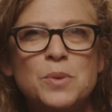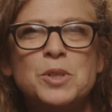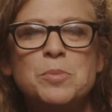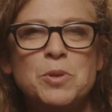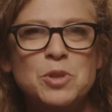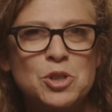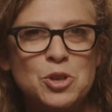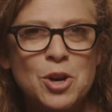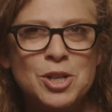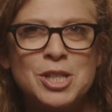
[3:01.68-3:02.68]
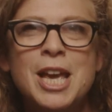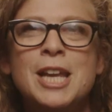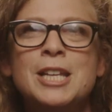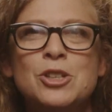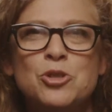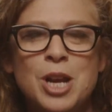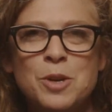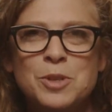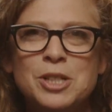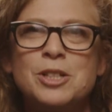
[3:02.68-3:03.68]
was supposed to start at 10 and the
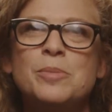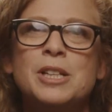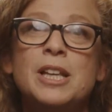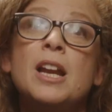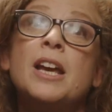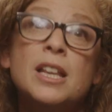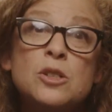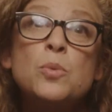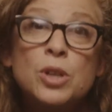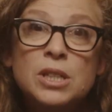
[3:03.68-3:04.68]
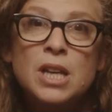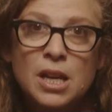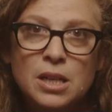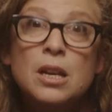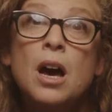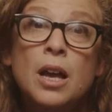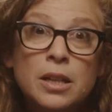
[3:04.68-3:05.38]
train was a little bit late. I get to work at 10, not